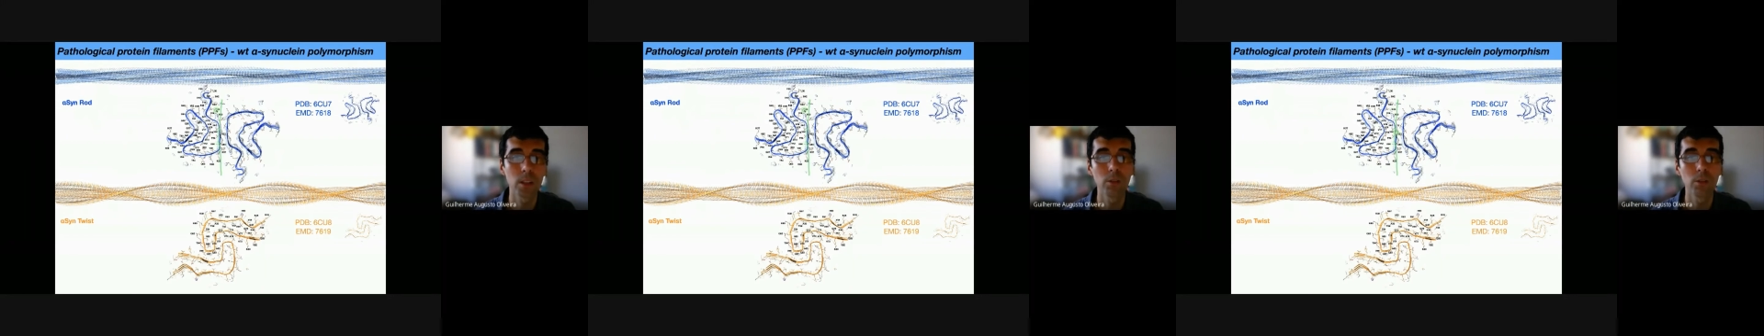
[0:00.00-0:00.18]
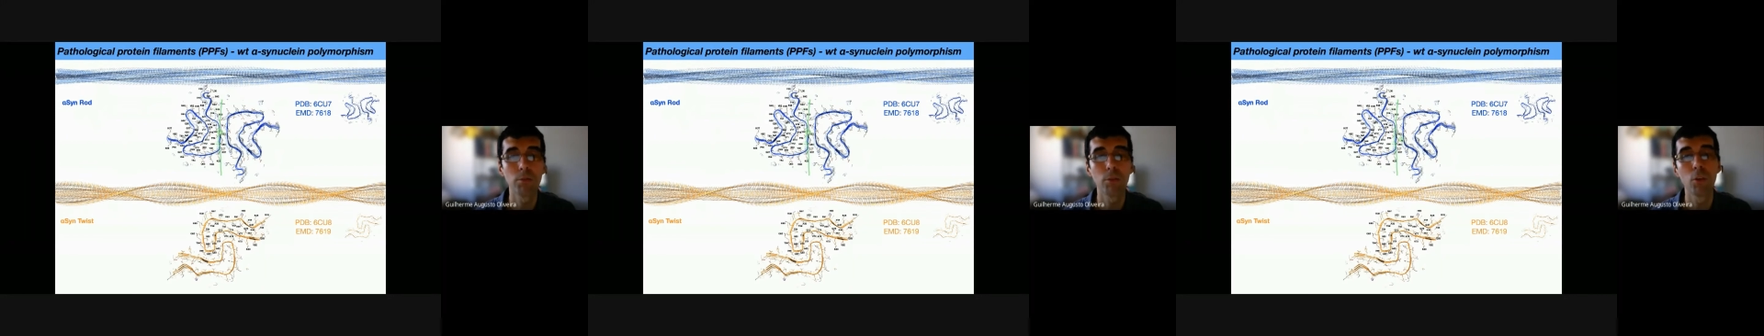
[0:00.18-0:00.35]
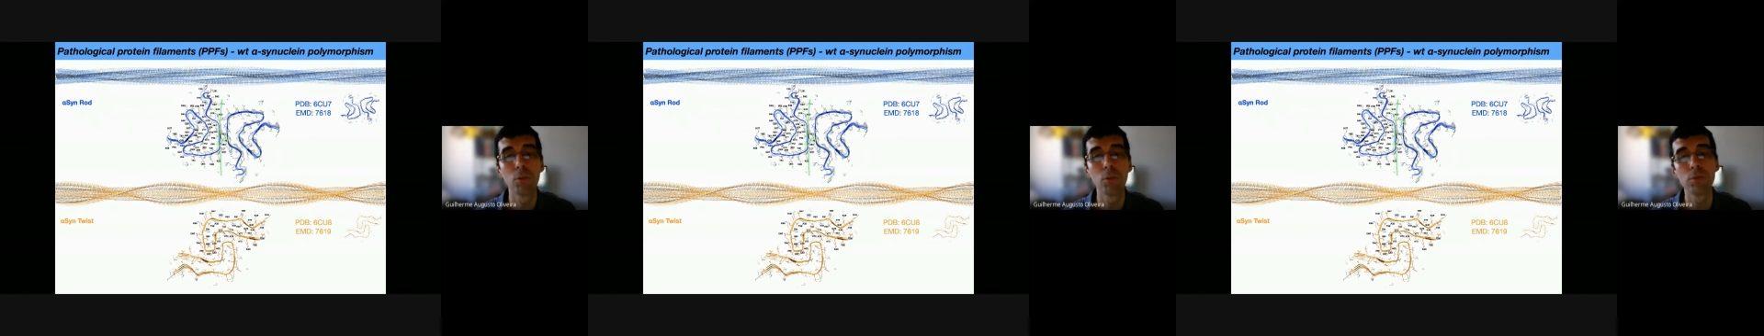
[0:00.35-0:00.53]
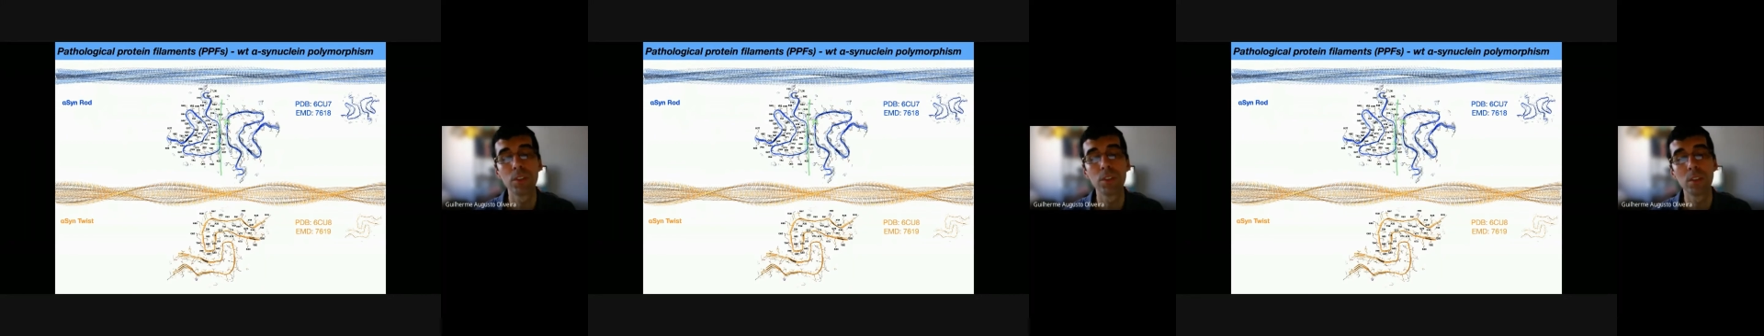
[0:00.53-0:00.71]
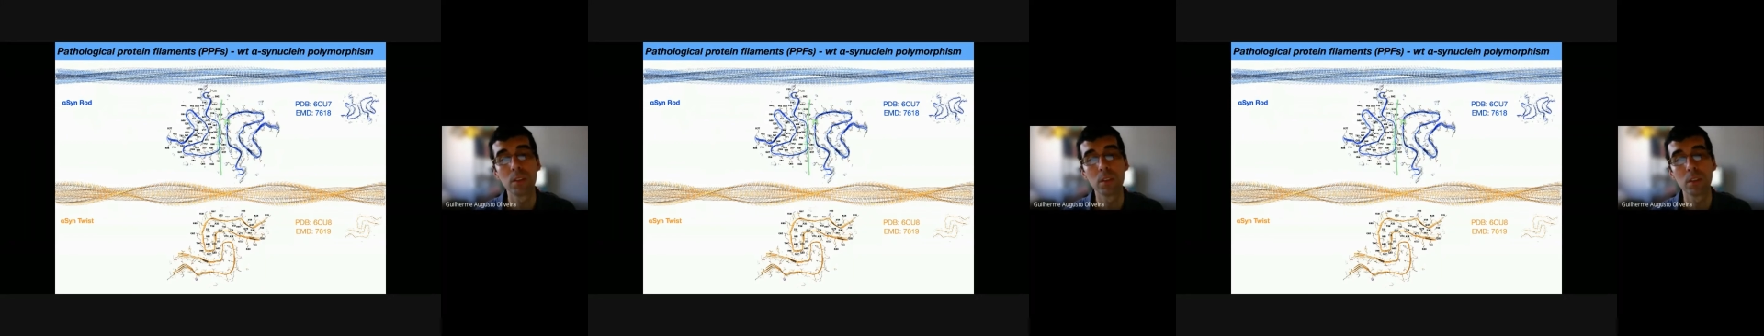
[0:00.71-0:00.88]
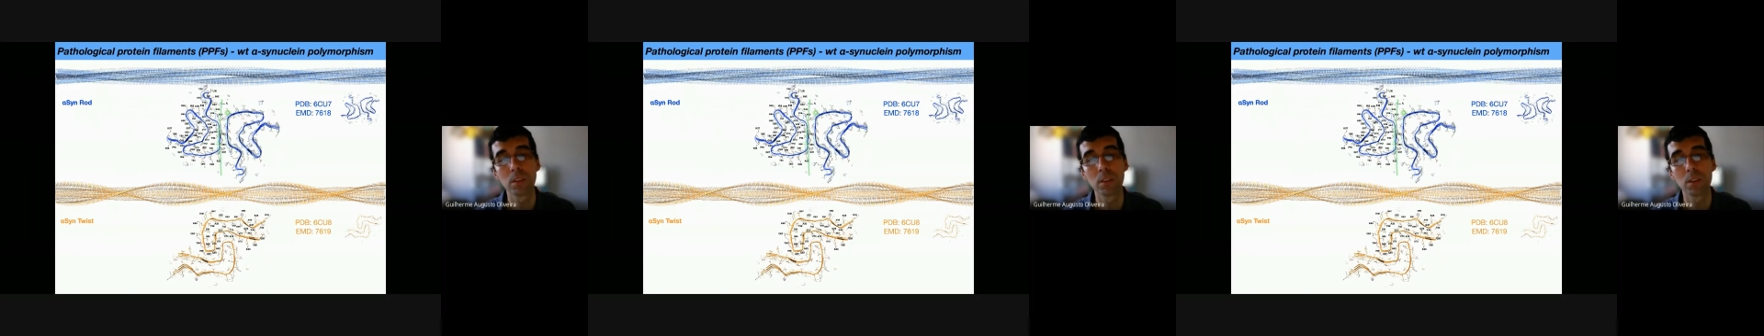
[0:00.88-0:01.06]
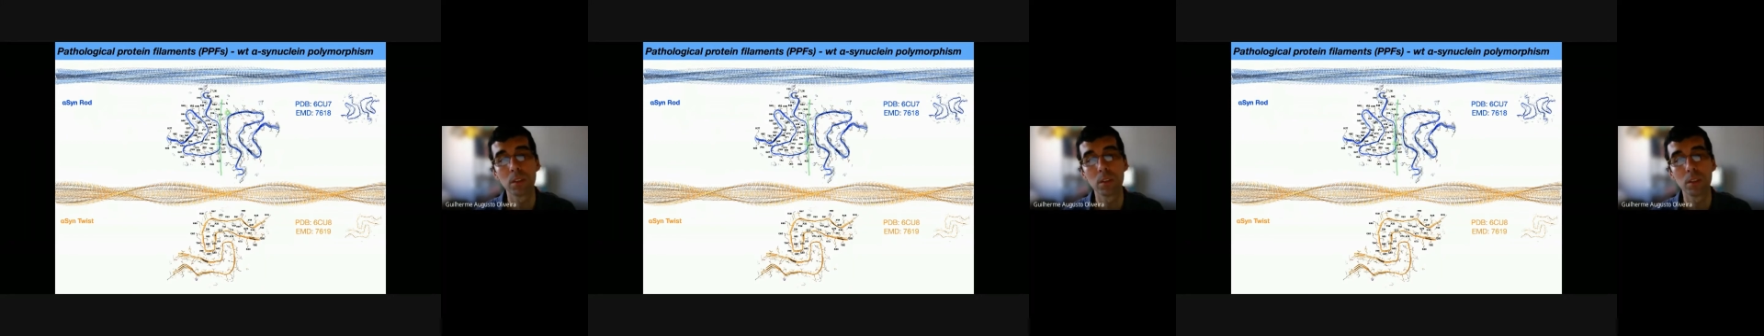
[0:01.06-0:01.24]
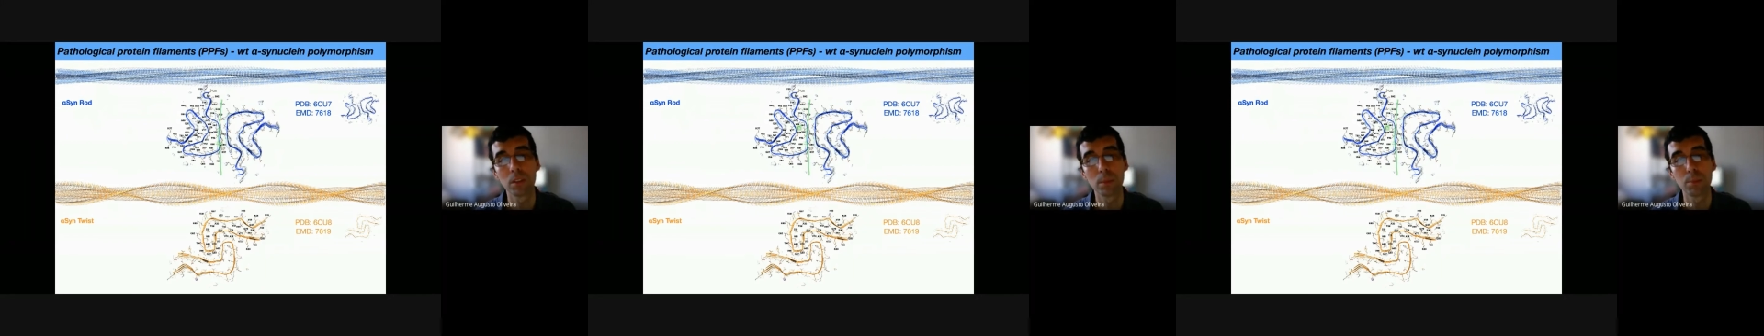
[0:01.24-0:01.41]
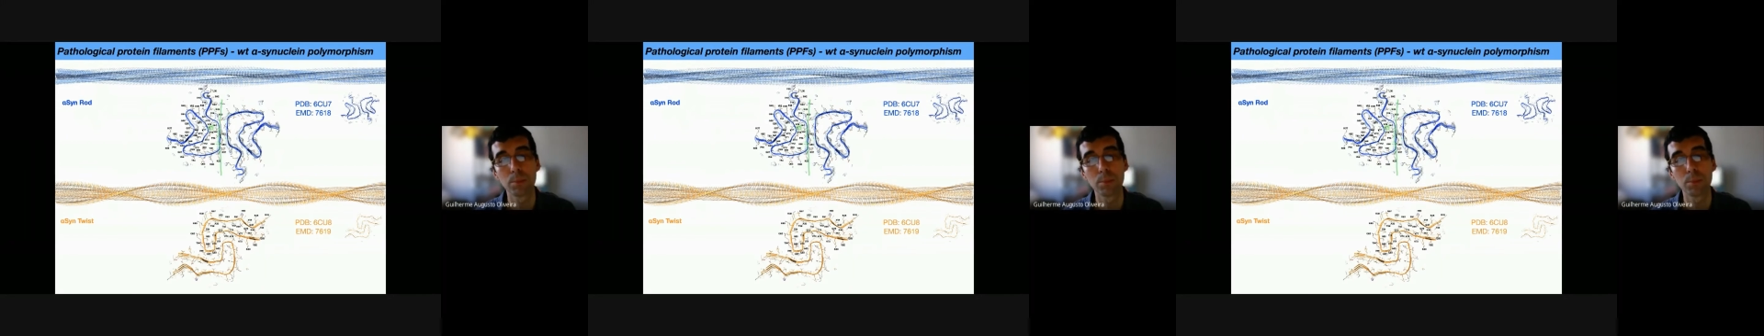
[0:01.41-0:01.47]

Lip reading: involved in the